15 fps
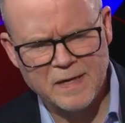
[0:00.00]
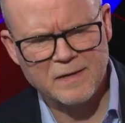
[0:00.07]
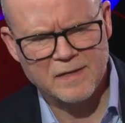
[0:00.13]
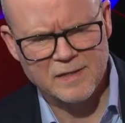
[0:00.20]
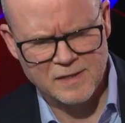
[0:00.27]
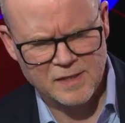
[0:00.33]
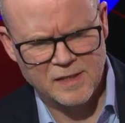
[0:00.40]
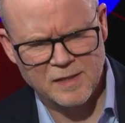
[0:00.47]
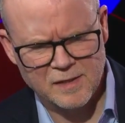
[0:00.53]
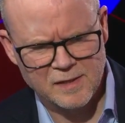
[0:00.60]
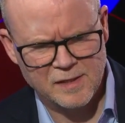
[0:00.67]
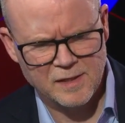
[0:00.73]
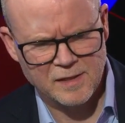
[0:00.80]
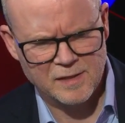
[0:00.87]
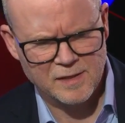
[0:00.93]
but to,
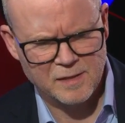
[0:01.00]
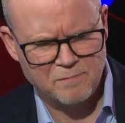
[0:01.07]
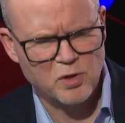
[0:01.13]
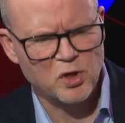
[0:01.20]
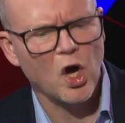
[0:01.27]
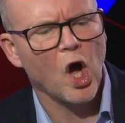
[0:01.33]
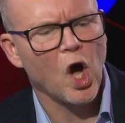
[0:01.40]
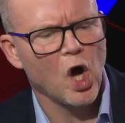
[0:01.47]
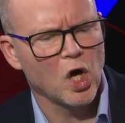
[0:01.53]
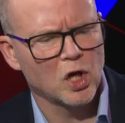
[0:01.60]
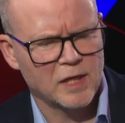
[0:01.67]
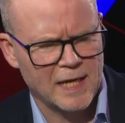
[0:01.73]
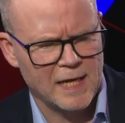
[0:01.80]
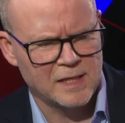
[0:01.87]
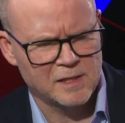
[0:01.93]
to, to put a
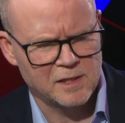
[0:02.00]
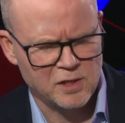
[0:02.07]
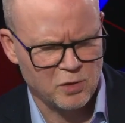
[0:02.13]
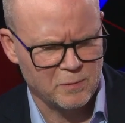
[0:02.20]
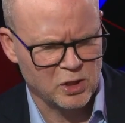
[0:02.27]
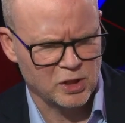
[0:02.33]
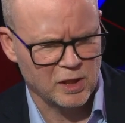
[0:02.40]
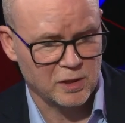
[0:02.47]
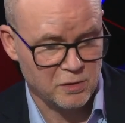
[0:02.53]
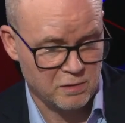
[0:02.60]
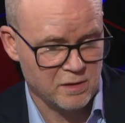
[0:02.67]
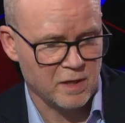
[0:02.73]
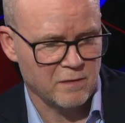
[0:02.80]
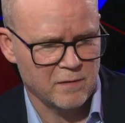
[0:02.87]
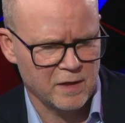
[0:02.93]
hard case to you, Michelle, you
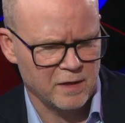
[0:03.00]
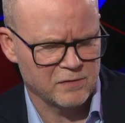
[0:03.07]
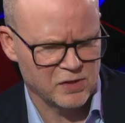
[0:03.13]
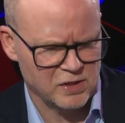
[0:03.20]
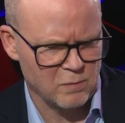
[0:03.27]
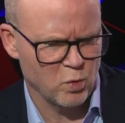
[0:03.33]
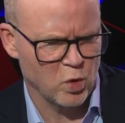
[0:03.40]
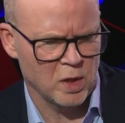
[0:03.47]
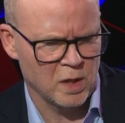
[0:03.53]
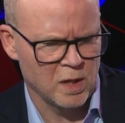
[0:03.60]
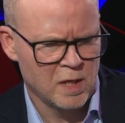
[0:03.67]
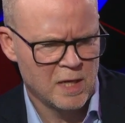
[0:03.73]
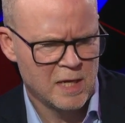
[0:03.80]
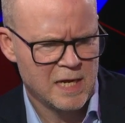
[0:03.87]
think that if someone